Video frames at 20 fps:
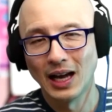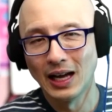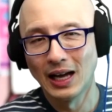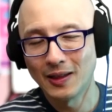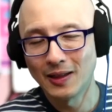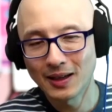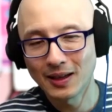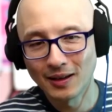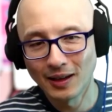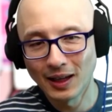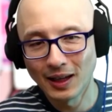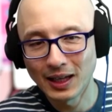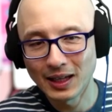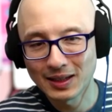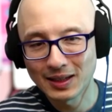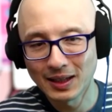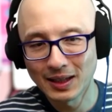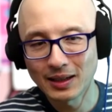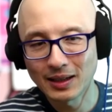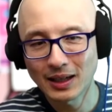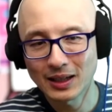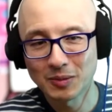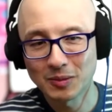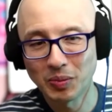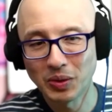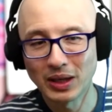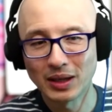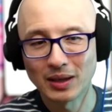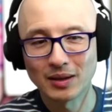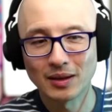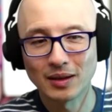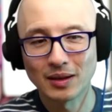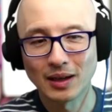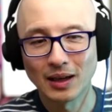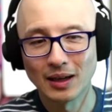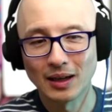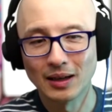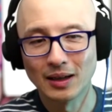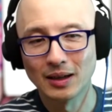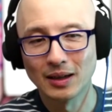I think LinkedIn has been
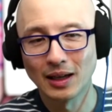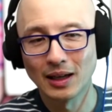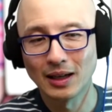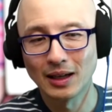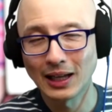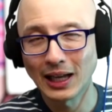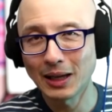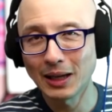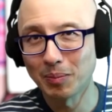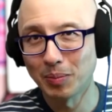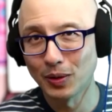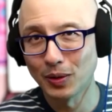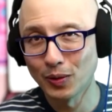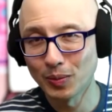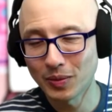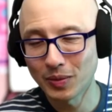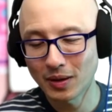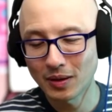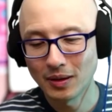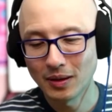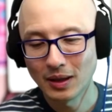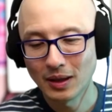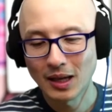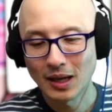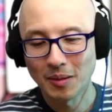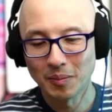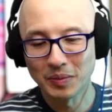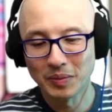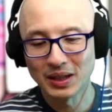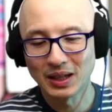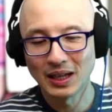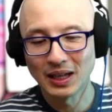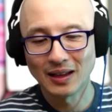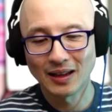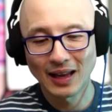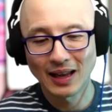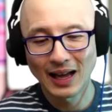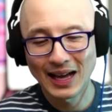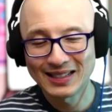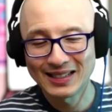a late bloomer, but in
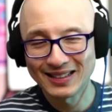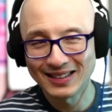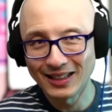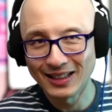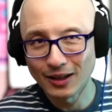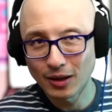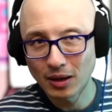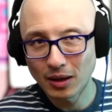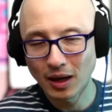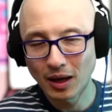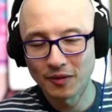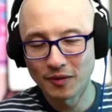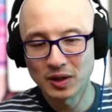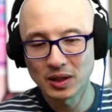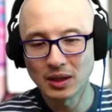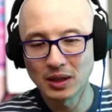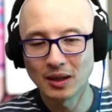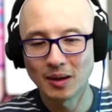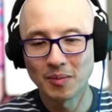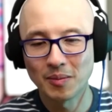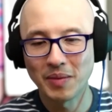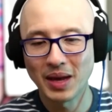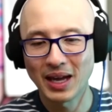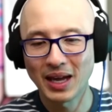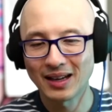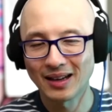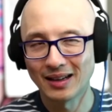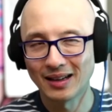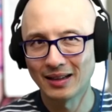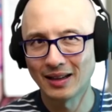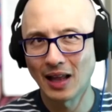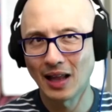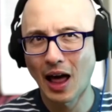the last year, I've seen them make a